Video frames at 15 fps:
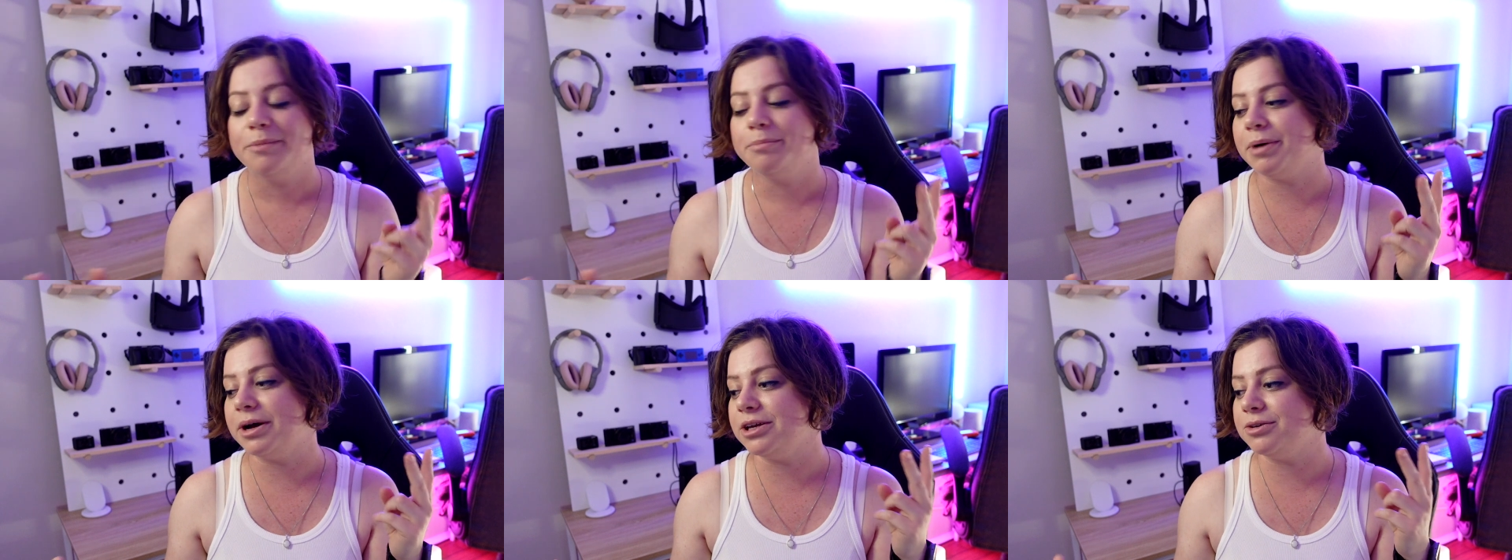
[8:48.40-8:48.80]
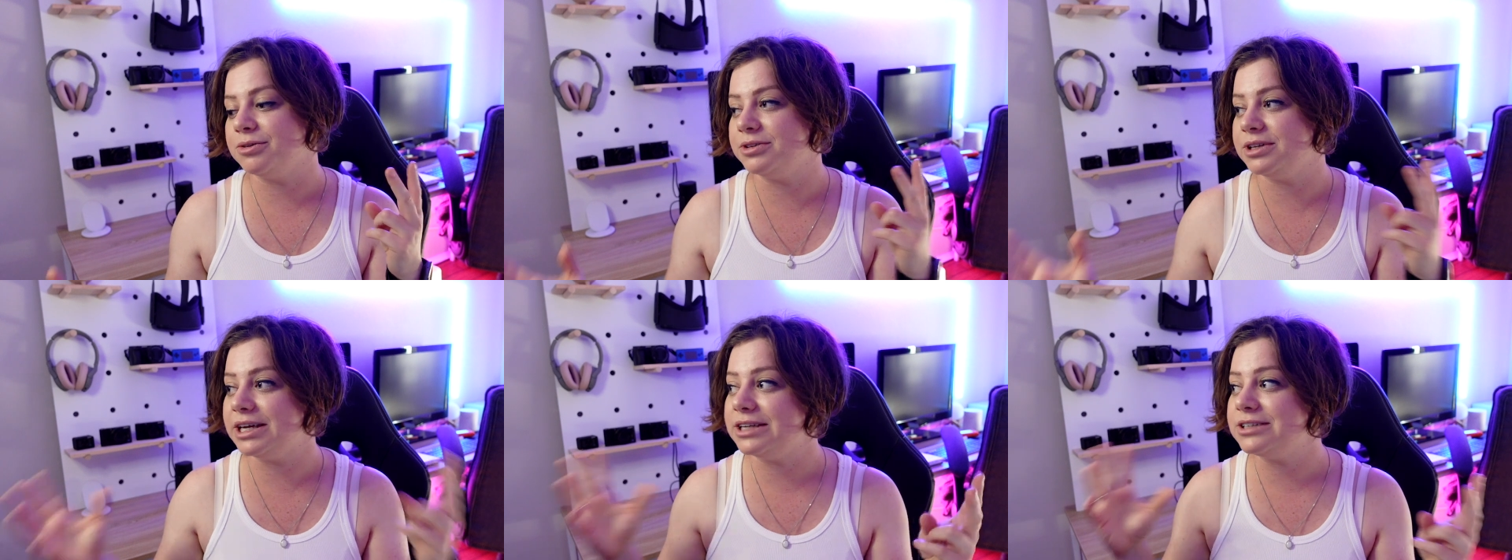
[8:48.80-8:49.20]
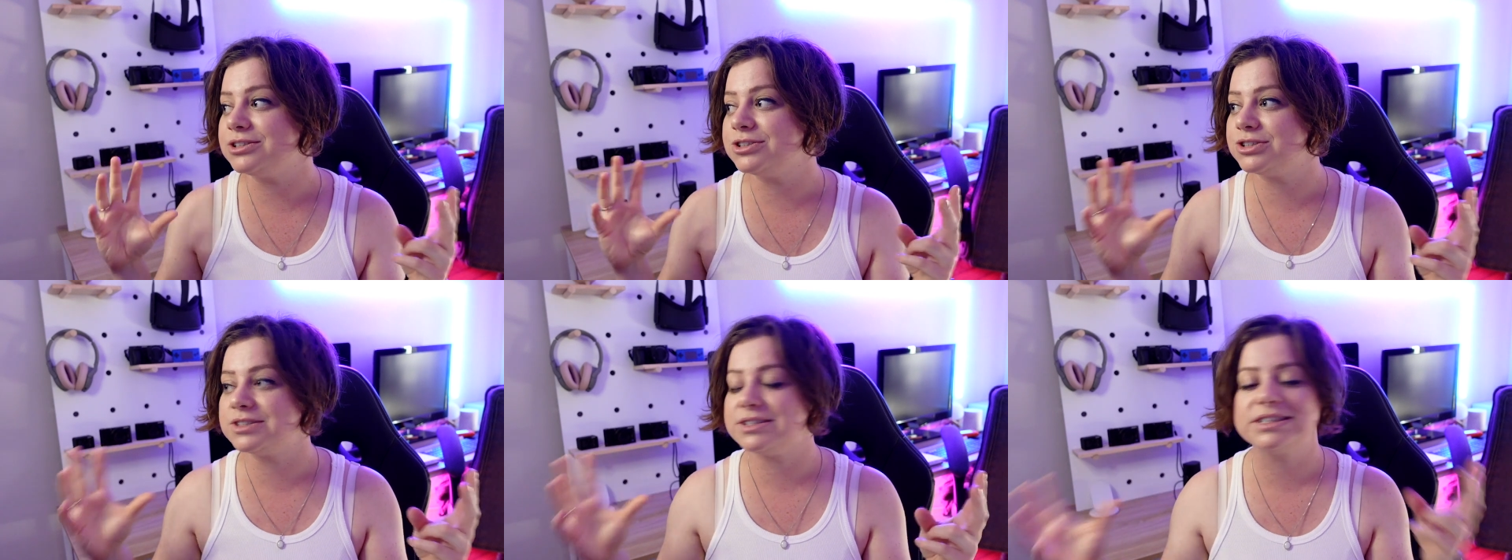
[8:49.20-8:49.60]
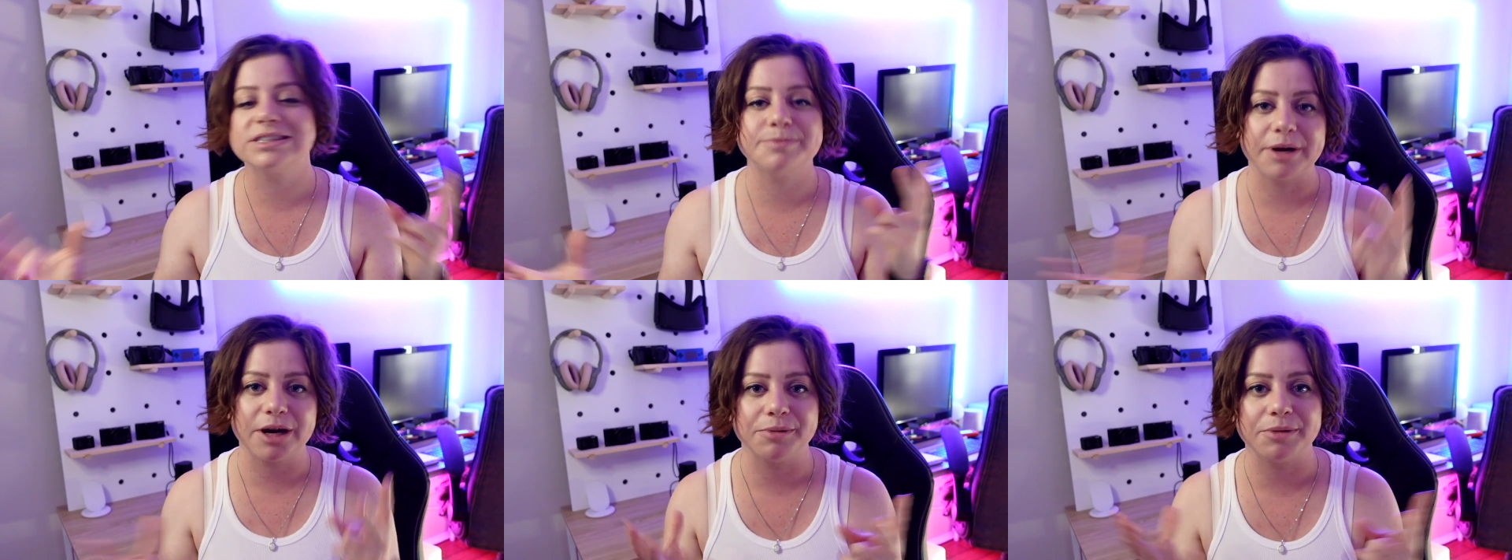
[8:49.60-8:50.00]
but you'll need to just
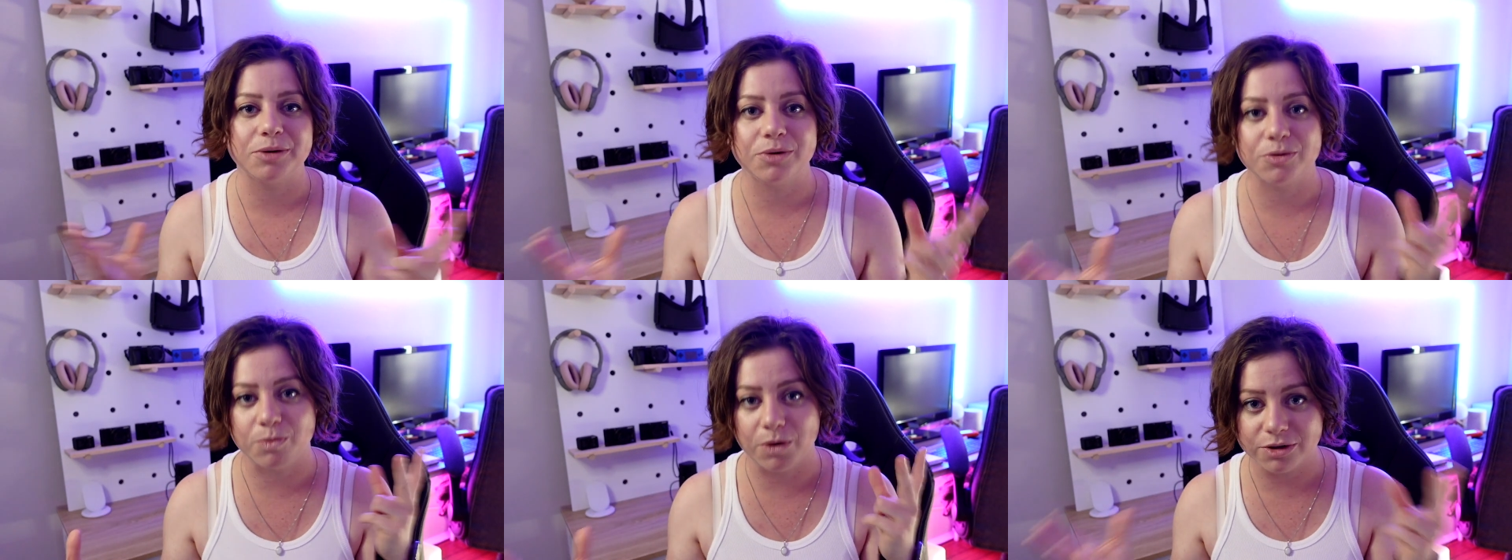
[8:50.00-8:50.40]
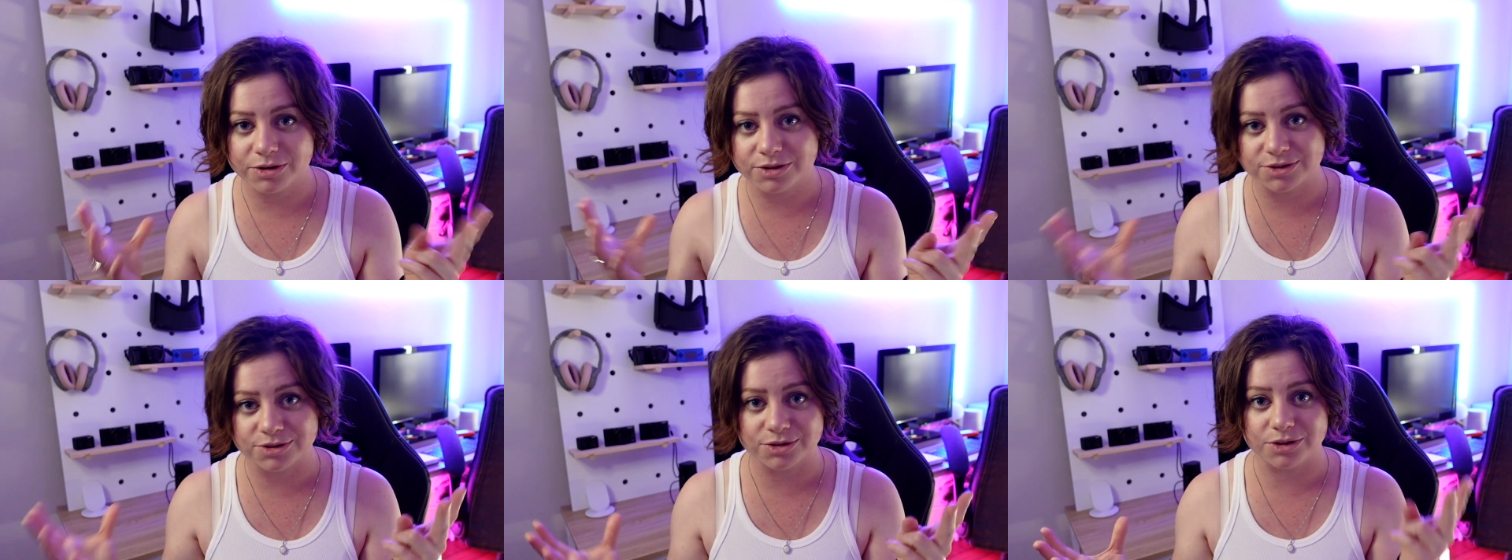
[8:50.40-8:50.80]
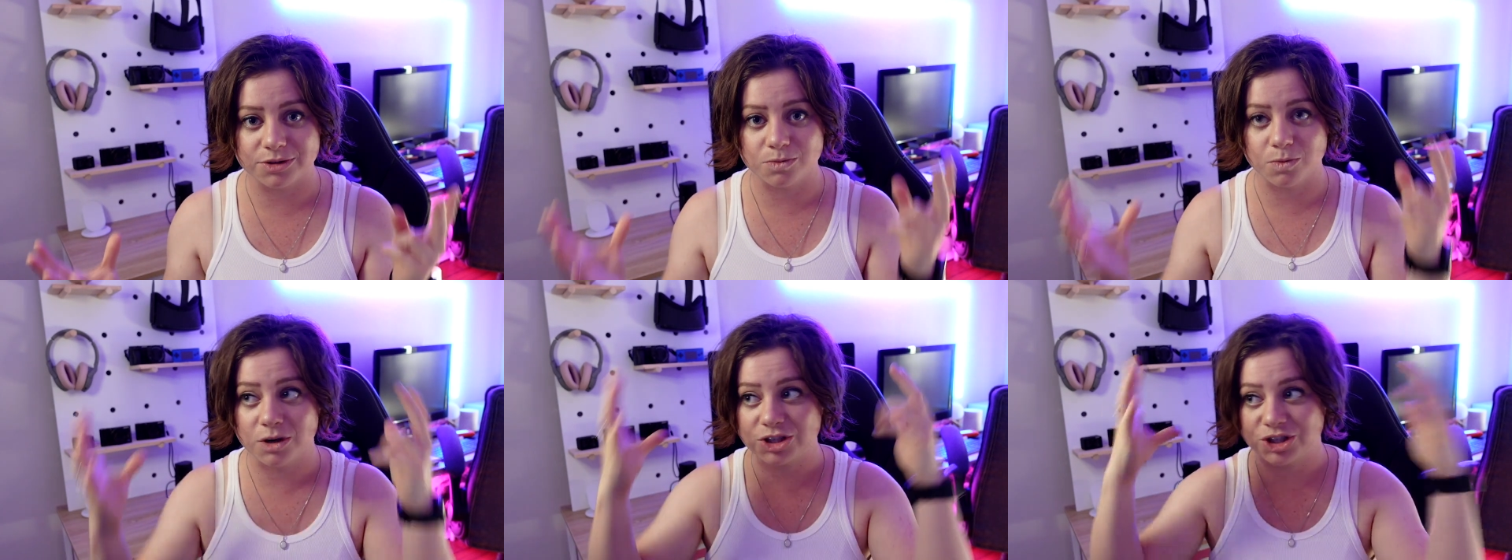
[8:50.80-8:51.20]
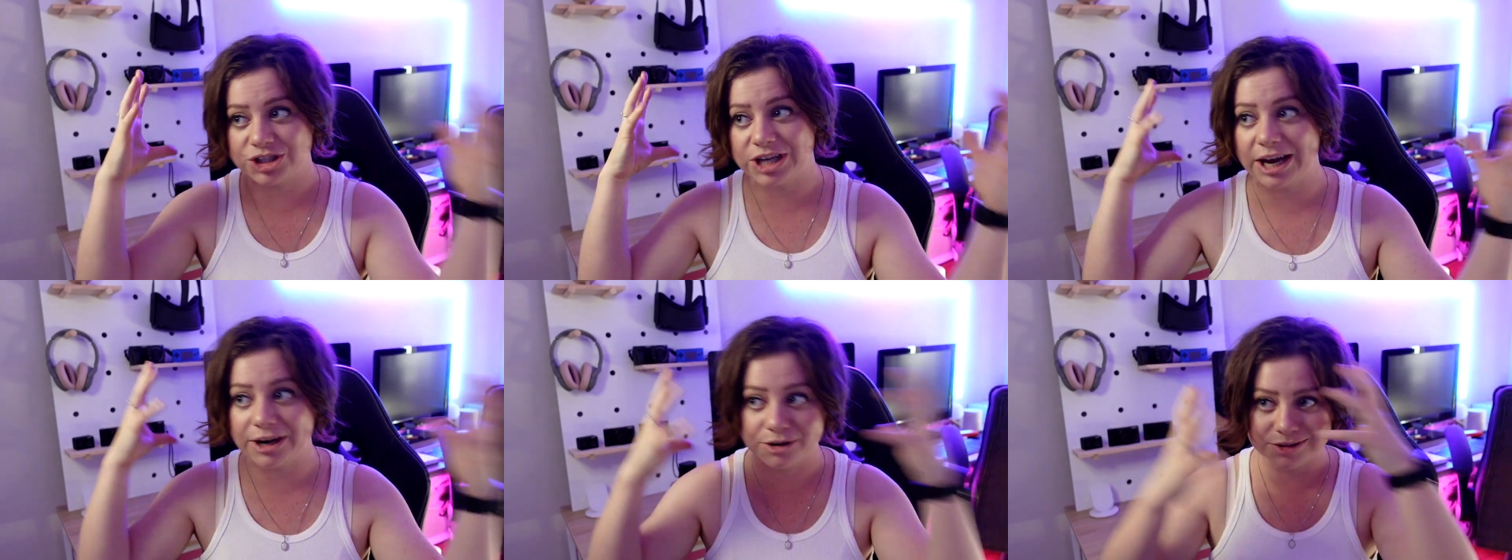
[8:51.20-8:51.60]
experiment with what looks good, what
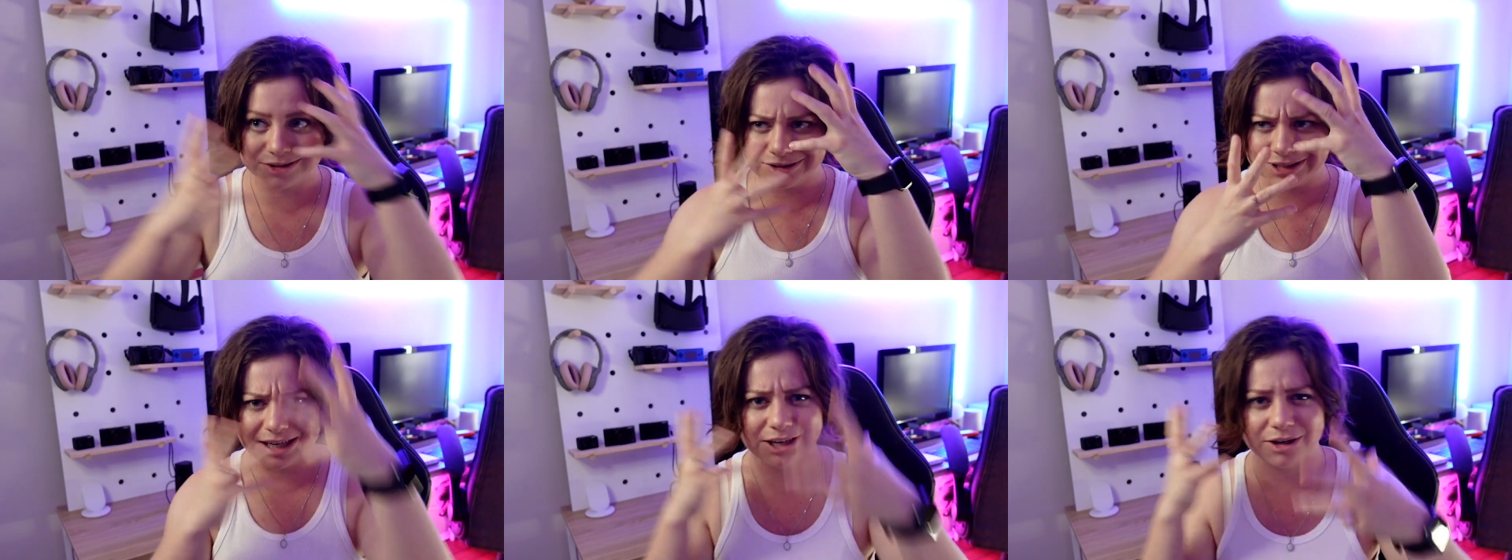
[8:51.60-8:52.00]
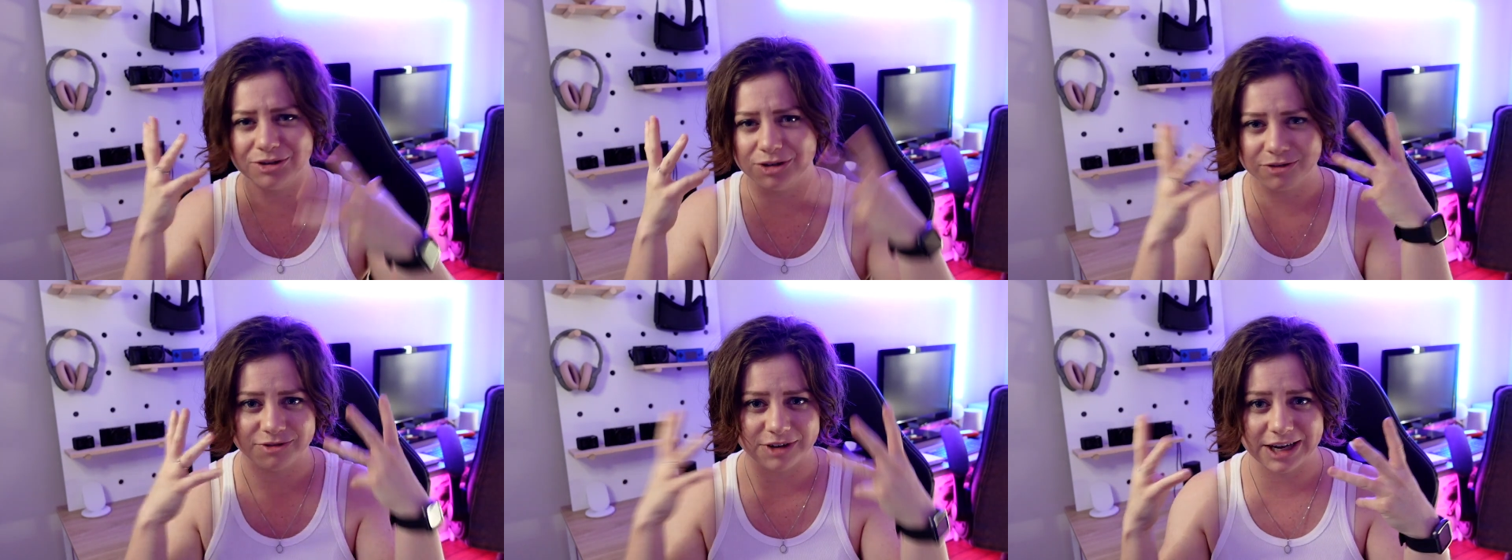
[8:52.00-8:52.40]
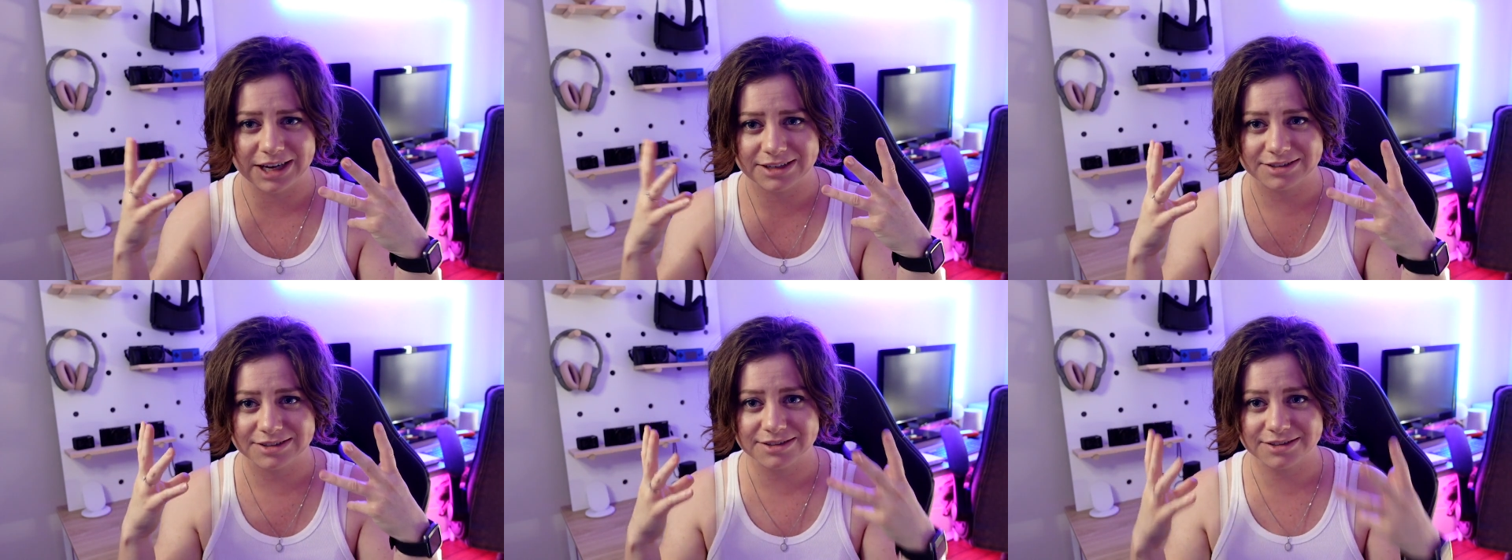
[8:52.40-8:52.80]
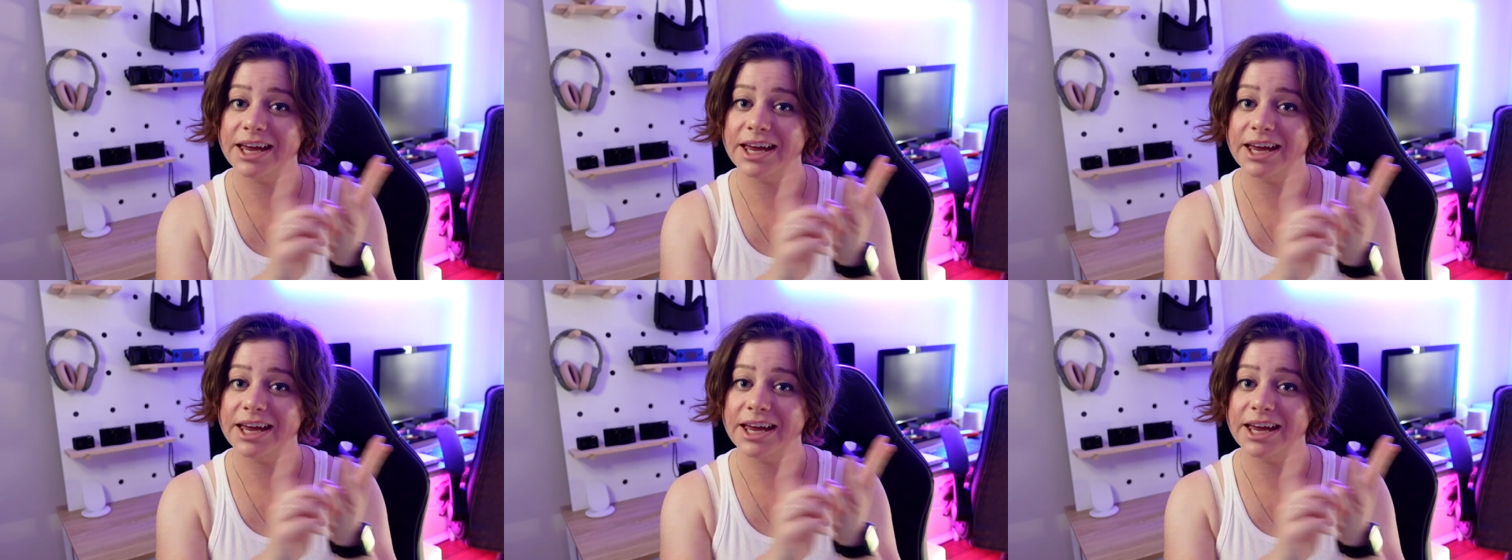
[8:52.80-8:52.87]
shadows you're getting on your face.